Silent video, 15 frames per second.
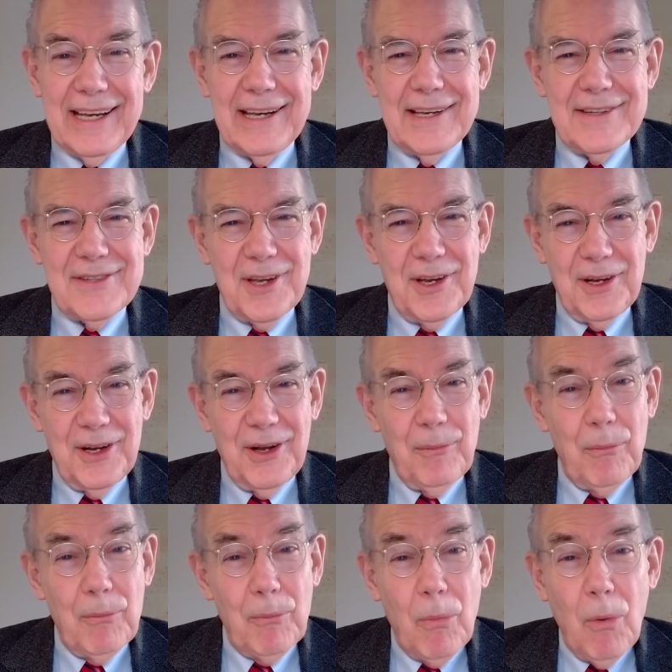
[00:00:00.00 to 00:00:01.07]
Is it
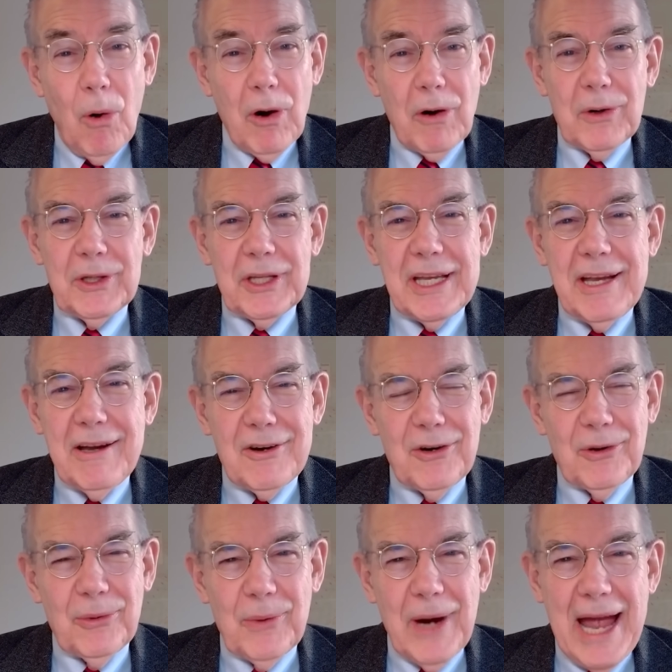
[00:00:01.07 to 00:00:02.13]
morally
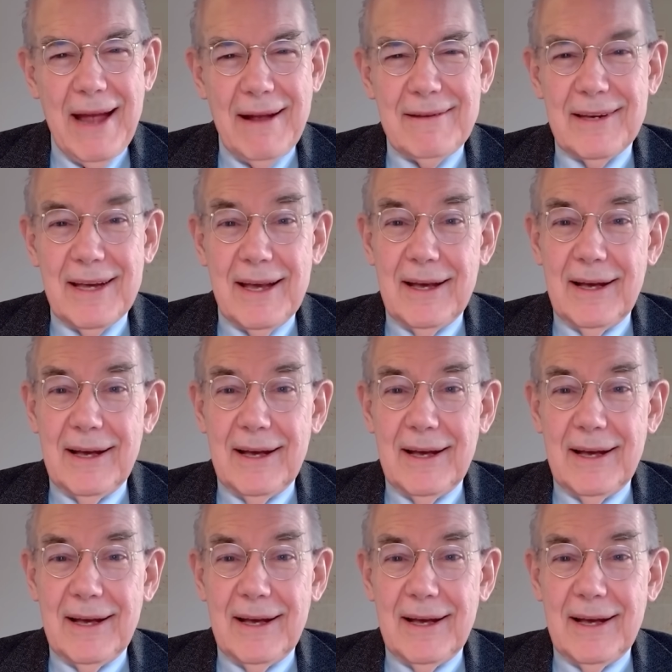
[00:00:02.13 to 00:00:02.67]
correct?